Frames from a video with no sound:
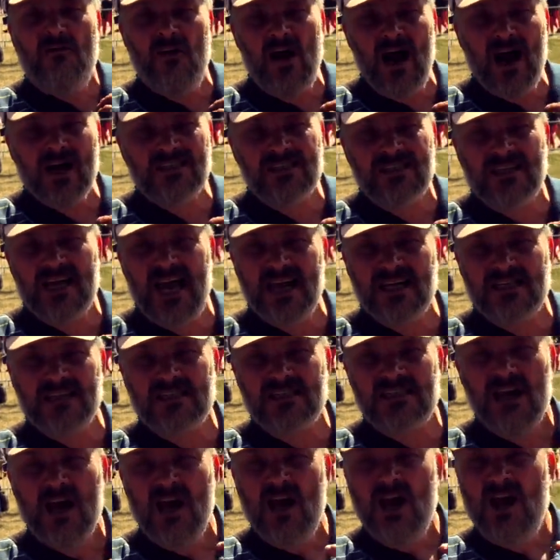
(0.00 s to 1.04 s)
for our sakes.
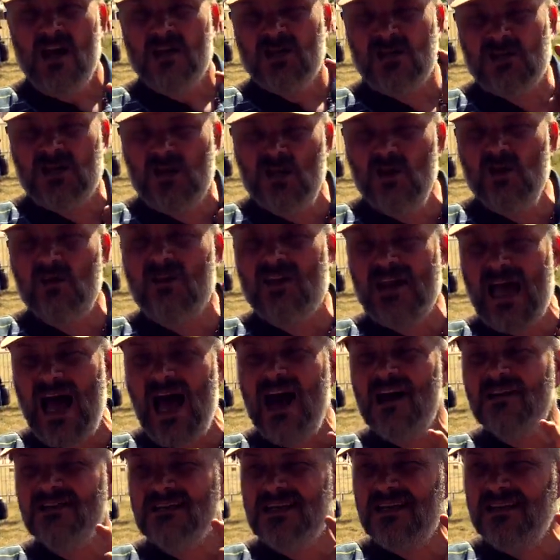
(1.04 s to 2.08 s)

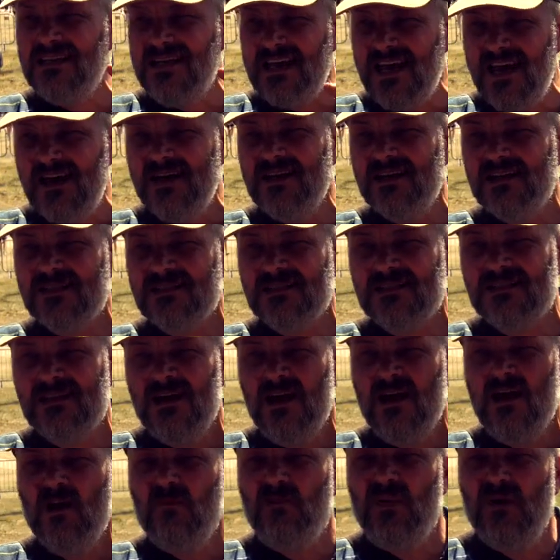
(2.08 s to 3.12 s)
2,000 years
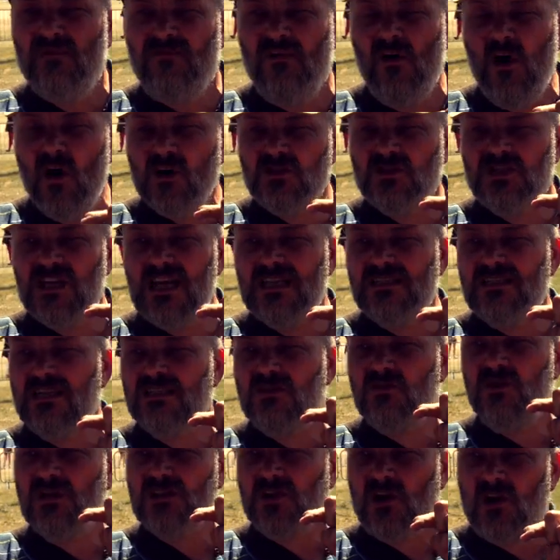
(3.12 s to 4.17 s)
before
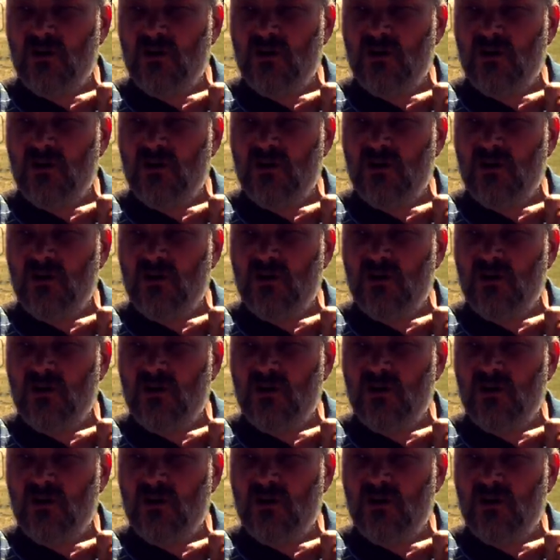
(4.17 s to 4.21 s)
Jesus was